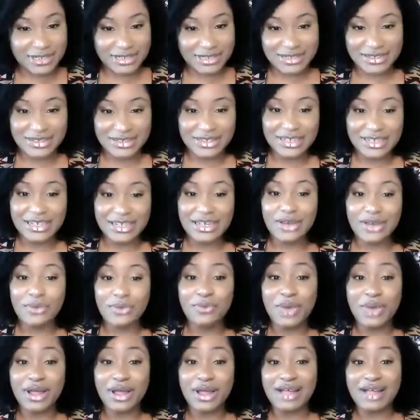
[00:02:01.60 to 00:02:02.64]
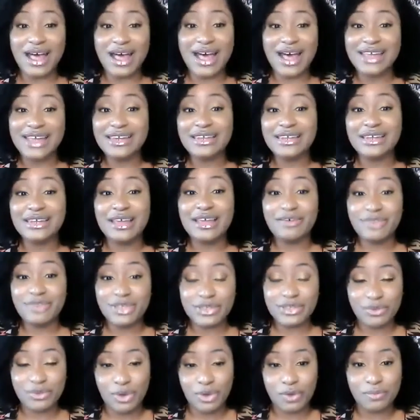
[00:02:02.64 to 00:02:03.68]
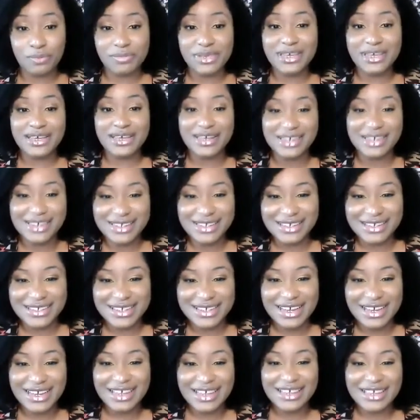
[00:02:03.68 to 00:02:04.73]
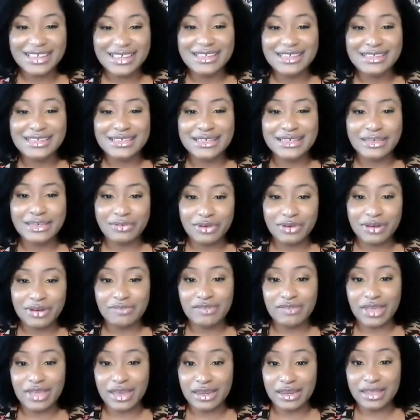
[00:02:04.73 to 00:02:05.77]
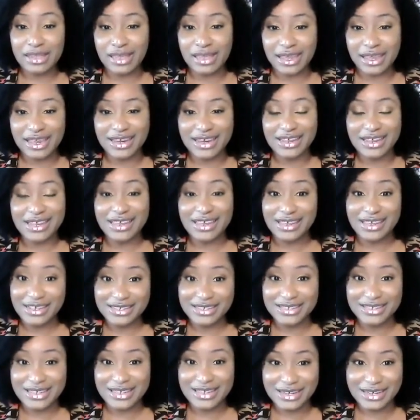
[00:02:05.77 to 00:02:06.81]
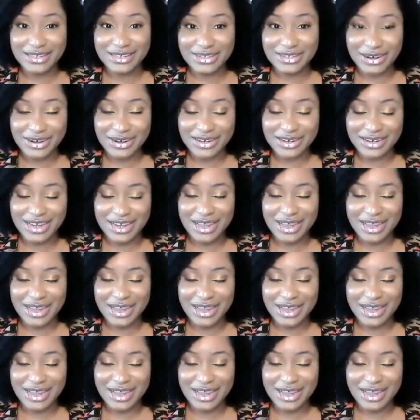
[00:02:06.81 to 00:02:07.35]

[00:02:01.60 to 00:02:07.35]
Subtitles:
deal? Well, I love this quote because the secret of getting ahead is getting started.